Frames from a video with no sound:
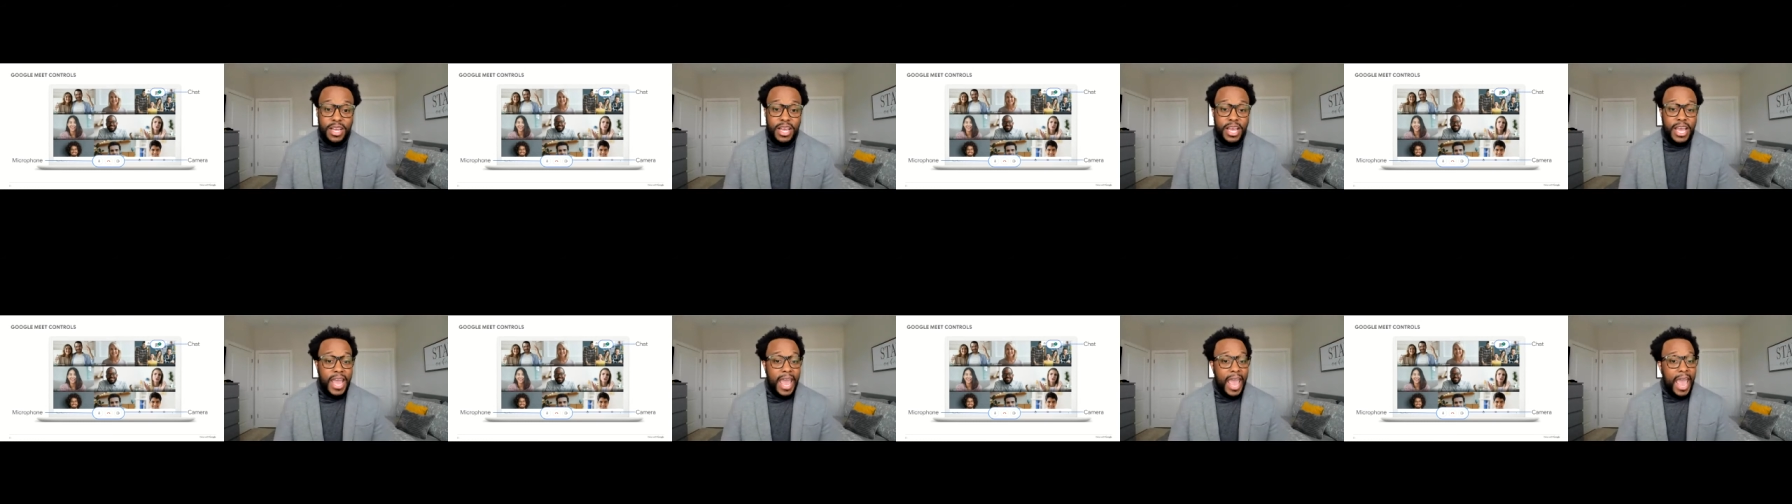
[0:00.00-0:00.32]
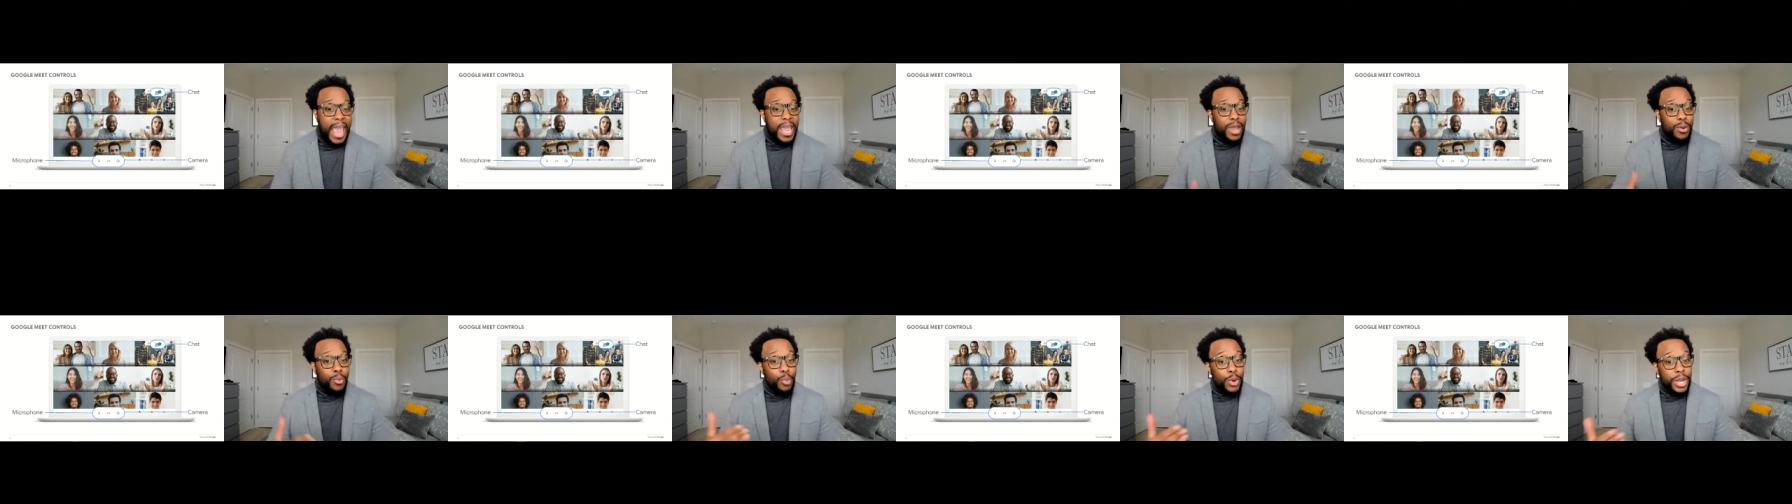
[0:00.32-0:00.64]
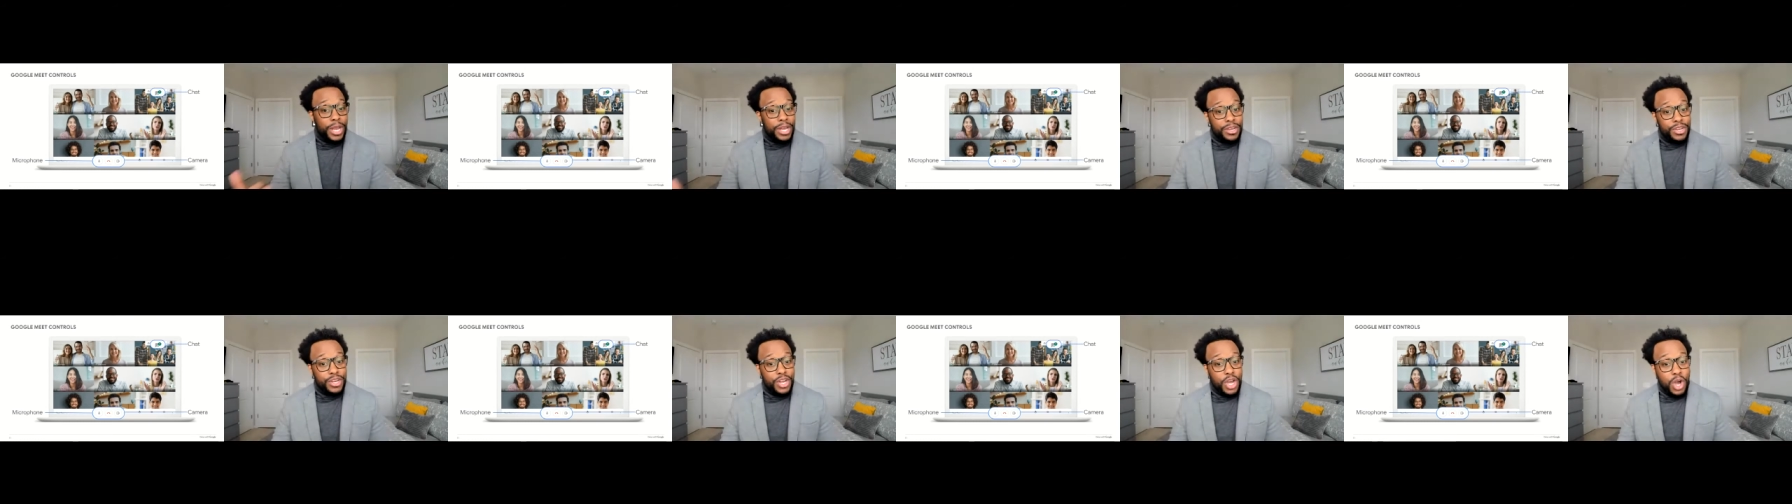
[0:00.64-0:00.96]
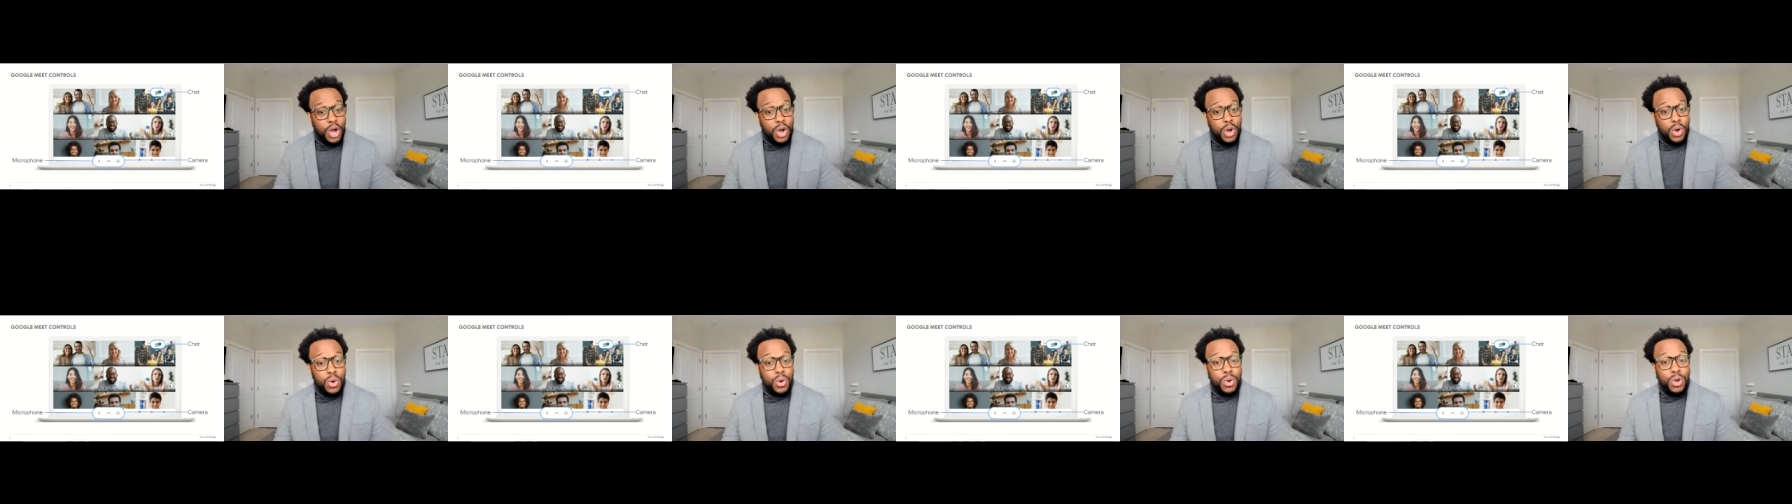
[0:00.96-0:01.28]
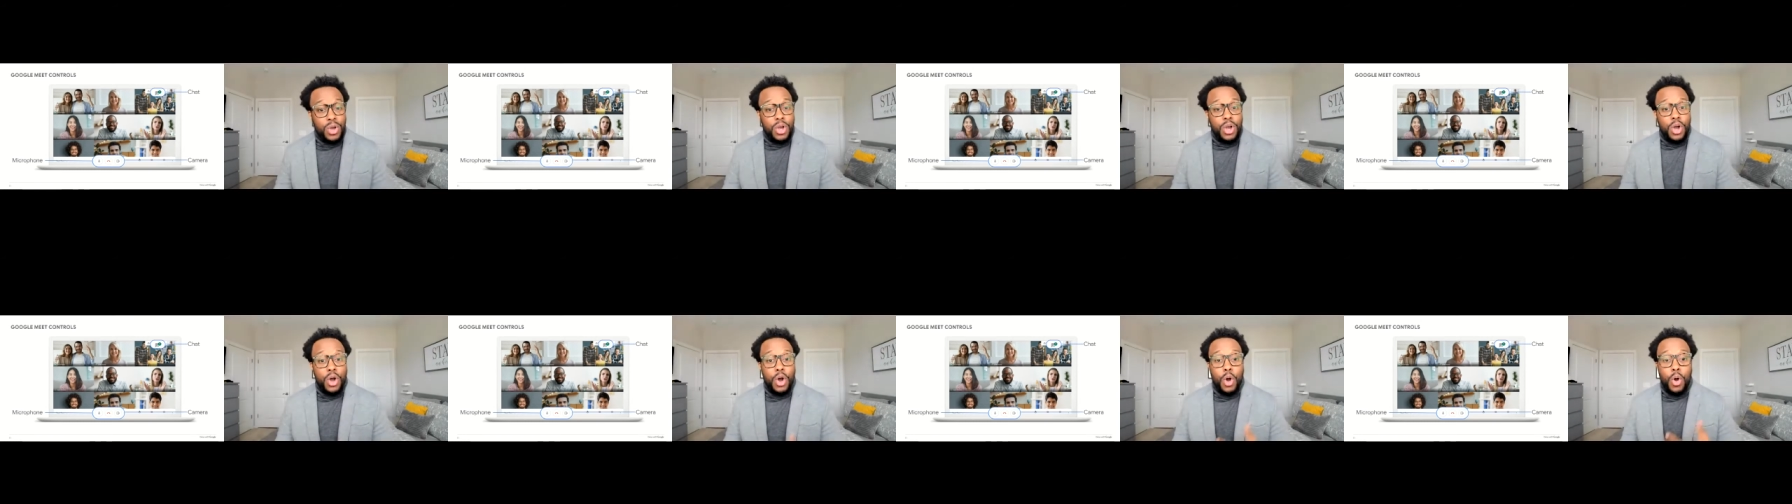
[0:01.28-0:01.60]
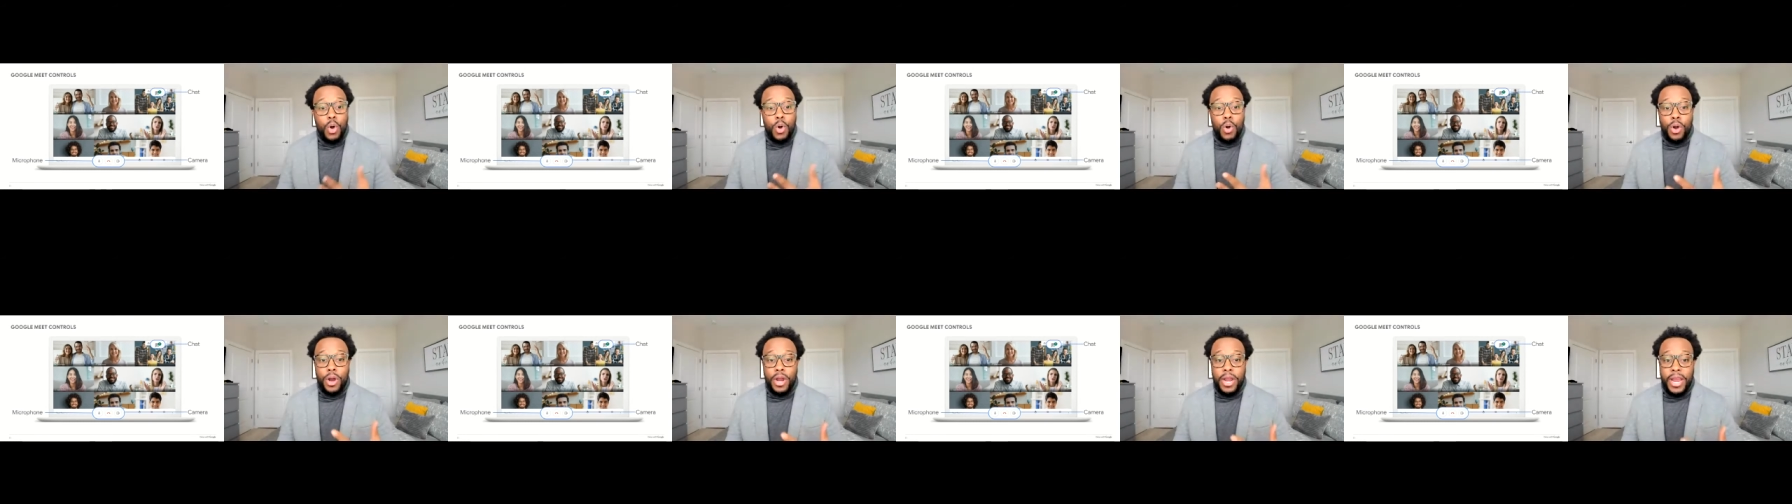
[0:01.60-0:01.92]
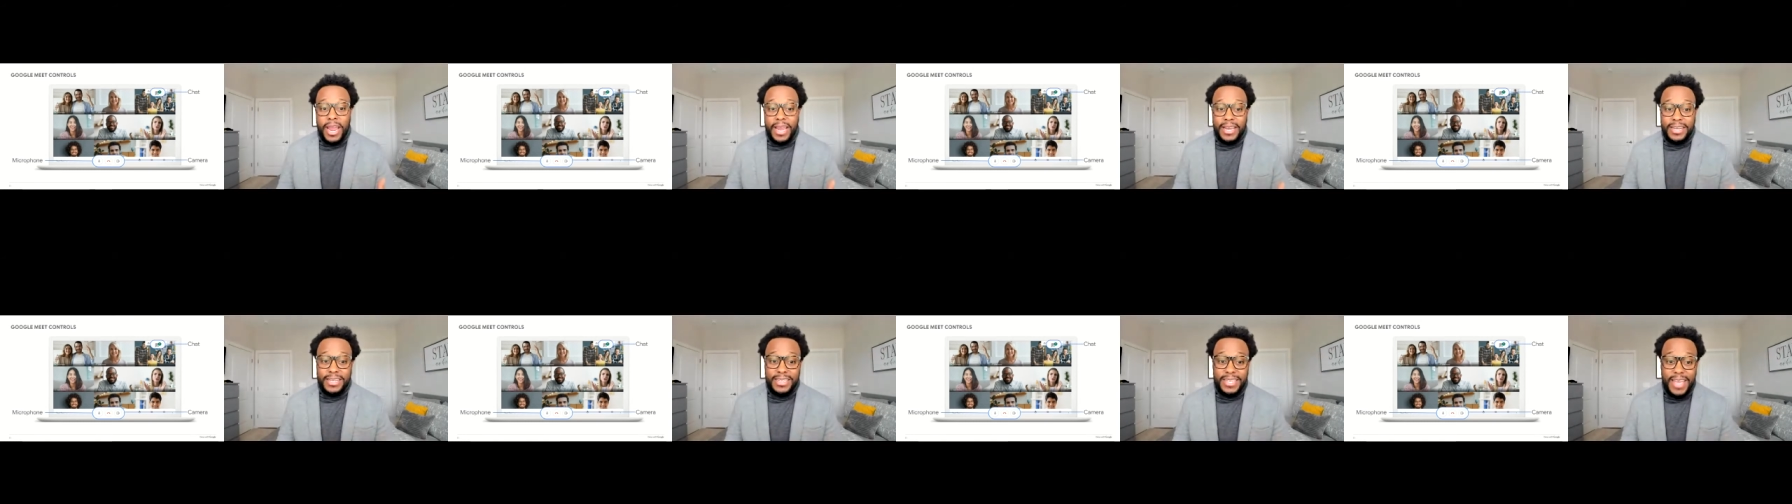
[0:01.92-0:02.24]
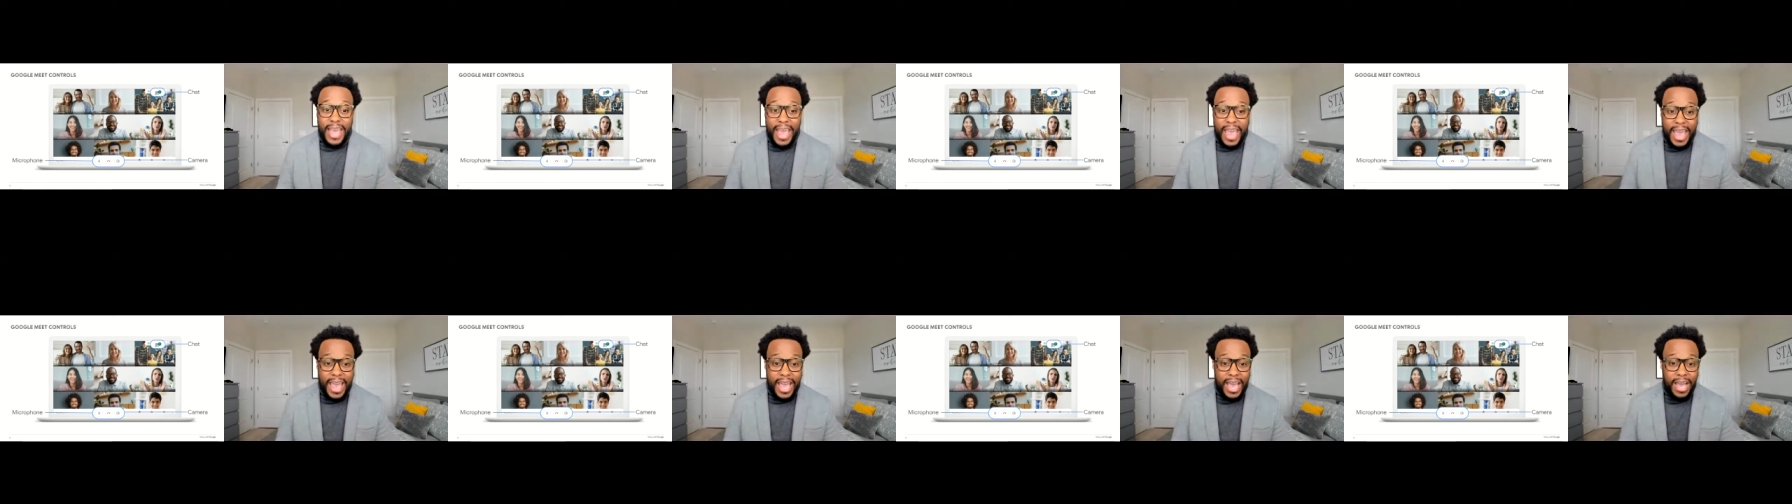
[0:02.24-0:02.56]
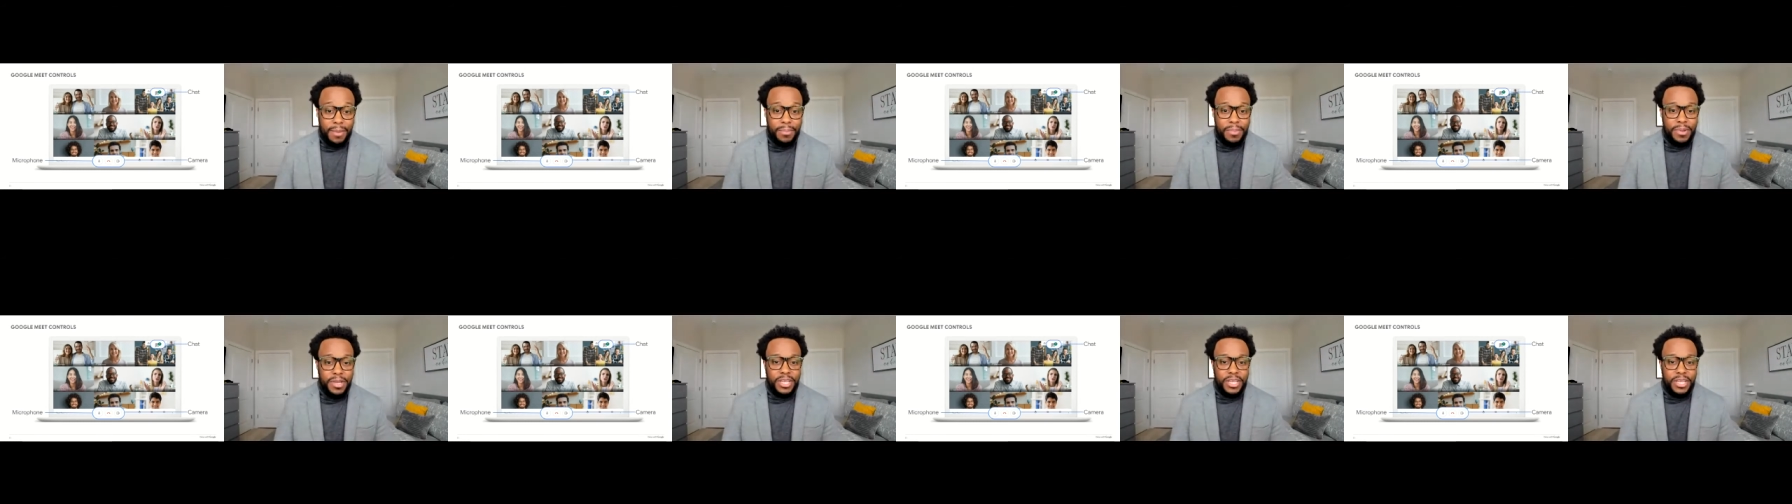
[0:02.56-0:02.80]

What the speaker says: a window, or a tab